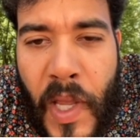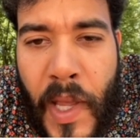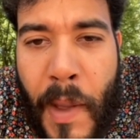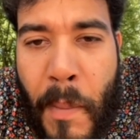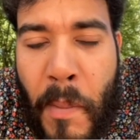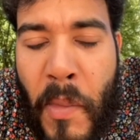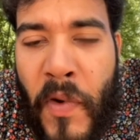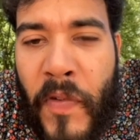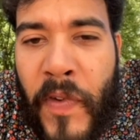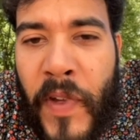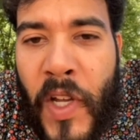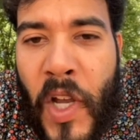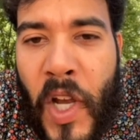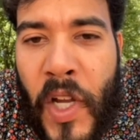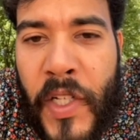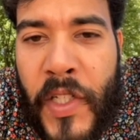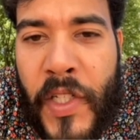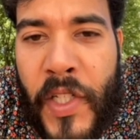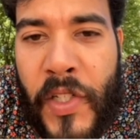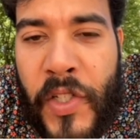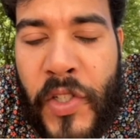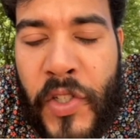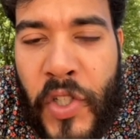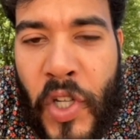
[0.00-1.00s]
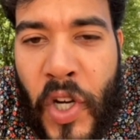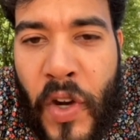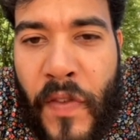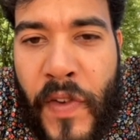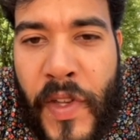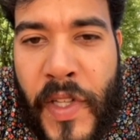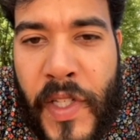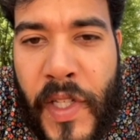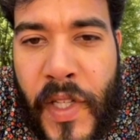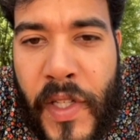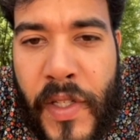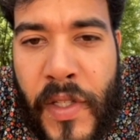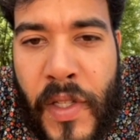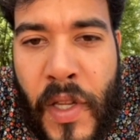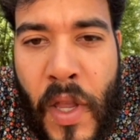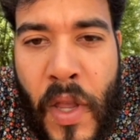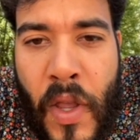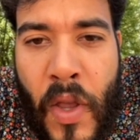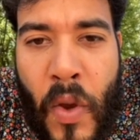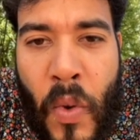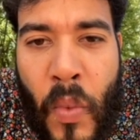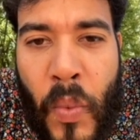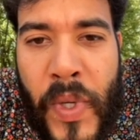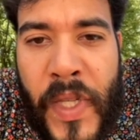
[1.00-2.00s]
Moving on to services,
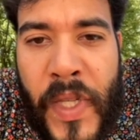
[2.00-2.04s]
we